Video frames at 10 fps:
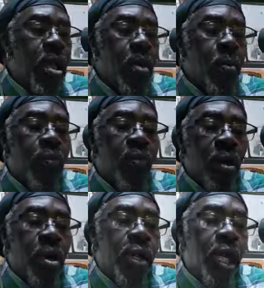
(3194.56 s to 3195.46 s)
with
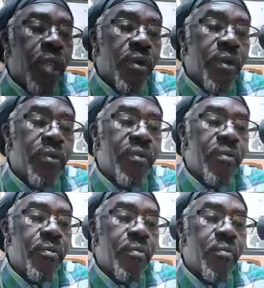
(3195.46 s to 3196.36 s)
all the others
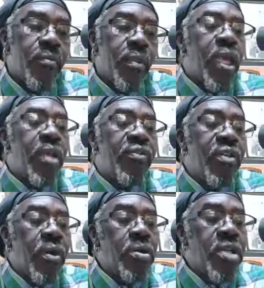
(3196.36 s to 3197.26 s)
and
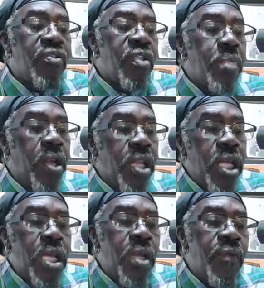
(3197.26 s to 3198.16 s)
still justly
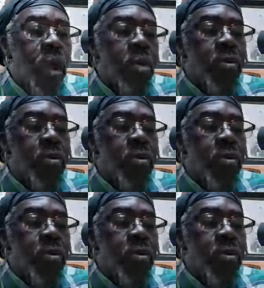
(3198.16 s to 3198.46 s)
believe you